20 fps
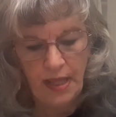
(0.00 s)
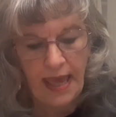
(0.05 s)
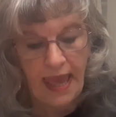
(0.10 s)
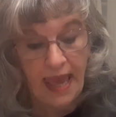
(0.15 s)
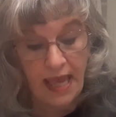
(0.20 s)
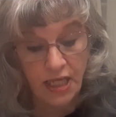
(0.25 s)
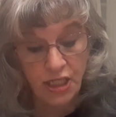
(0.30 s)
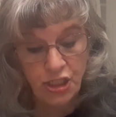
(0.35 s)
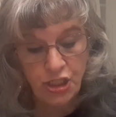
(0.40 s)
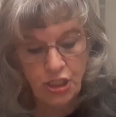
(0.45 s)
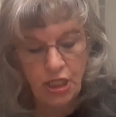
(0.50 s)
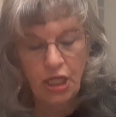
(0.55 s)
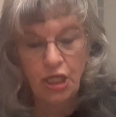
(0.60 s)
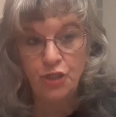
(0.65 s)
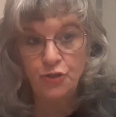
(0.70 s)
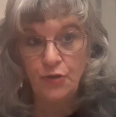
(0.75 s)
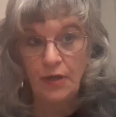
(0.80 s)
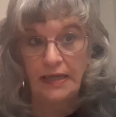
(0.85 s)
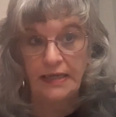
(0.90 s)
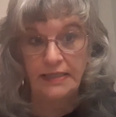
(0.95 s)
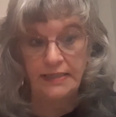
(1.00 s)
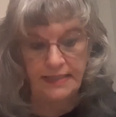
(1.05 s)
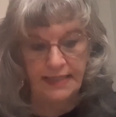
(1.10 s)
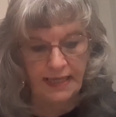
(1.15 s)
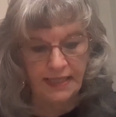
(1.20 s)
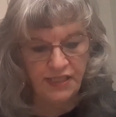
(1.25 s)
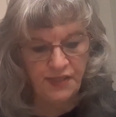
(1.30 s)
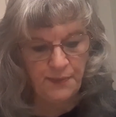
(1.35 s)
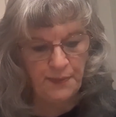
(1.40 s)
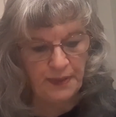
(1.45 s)
Hashtag, trying
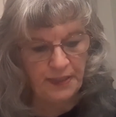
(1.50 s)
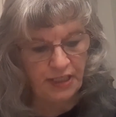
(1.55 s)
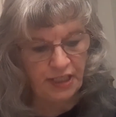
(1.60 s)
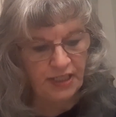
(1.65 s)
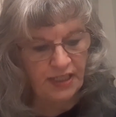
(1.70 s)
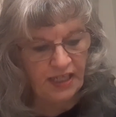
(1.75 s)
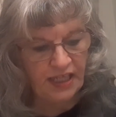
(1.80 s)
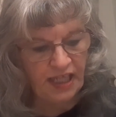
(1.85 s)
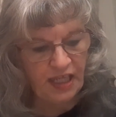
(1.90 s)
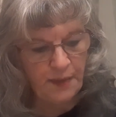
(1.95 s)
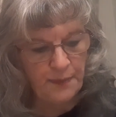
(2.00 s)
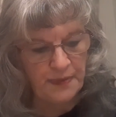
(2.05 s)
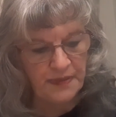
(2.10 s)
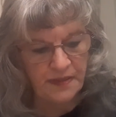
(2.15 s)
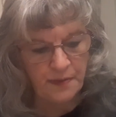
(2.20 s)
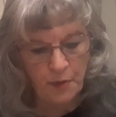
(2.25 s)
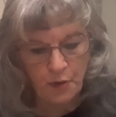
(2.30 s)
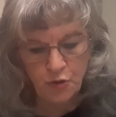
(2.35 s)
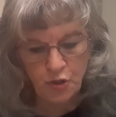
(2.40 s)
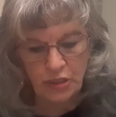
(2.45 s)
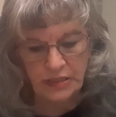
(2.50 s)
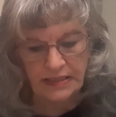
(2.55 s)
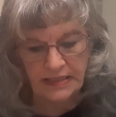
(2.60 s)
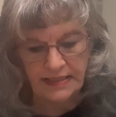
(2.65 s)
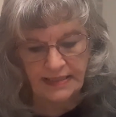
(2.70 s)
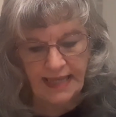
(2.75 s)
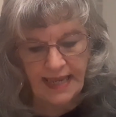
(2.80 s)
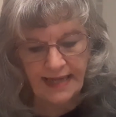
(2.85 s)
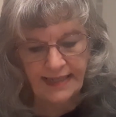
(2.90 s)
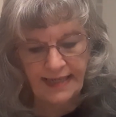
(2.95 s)
desperately to keep his emotions
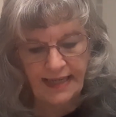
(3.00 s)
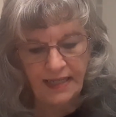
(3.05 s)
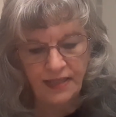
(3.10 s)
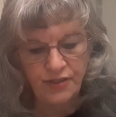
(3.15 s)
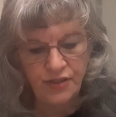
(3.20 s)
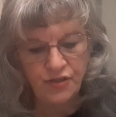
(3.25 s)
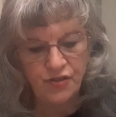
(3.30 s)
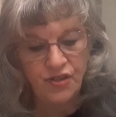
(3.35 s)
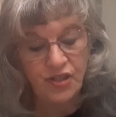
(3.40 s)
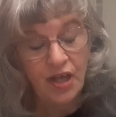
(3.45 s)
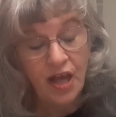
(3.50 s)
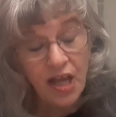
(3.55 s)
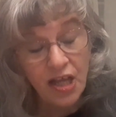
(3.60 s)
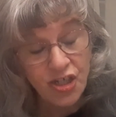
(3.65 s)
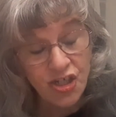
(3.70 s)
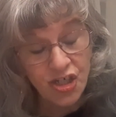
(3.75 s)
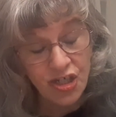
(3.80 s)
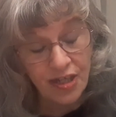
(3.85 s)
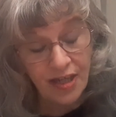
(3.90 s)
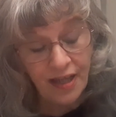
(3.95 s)
intact, answers, gosh,